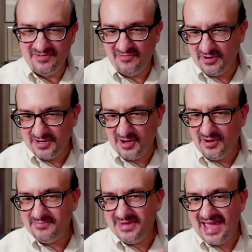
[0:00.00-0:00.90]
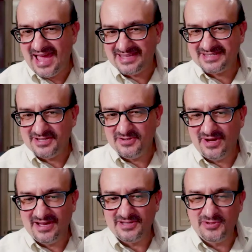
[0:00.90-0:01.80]
before you go, let me ask you
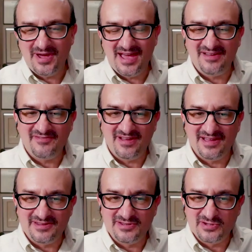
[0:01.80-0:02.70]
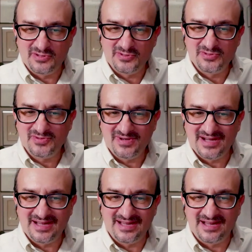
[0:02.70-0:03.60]
uh, you have a new,
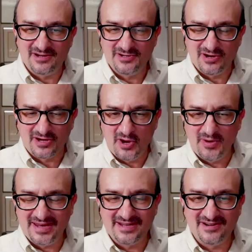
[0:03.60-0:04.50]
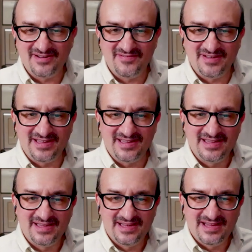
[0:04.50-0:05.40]
uh, you're a co editor of a,
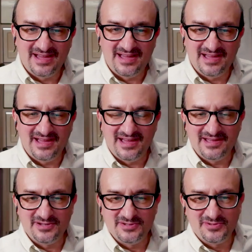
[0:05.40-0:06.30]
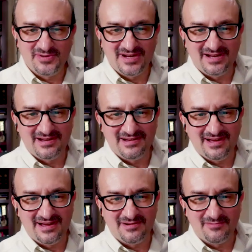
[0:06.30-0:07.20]
uh, a new
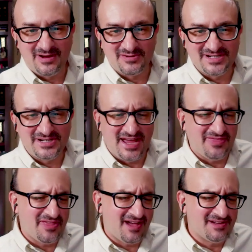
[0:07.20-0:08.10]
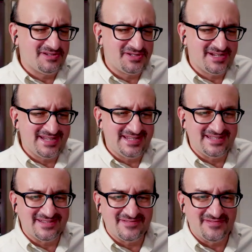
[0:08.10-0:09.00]
uh, Routledge anthology
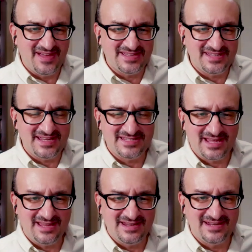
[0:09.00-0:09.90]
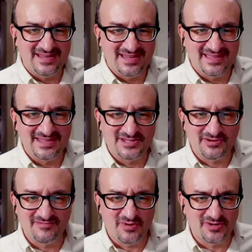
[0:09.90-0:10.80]
of essays on the
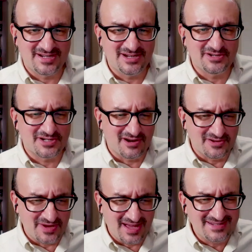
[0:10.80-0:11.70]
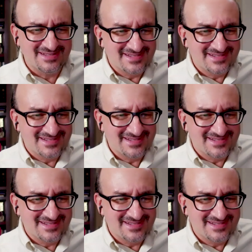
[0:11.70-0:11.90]
history of Polish literature, are you not?